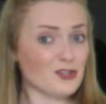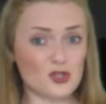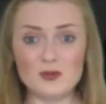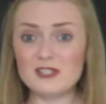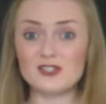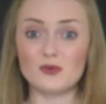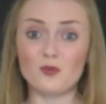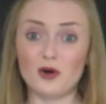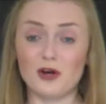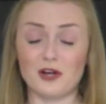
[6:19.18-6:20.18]
doing some
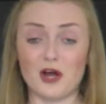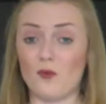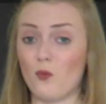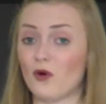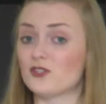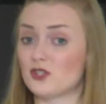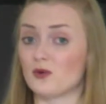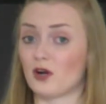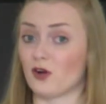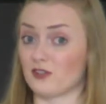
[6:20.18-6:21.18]
work at 1,
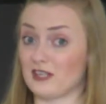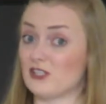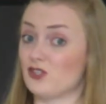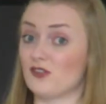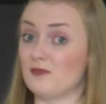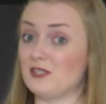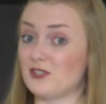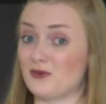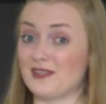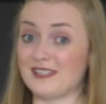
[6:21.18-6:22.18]
2 o'clock that they should have been
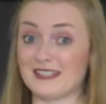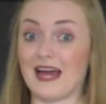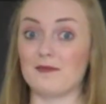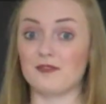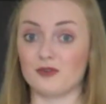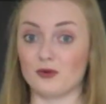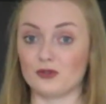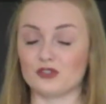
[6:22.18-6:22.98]
doing the day before.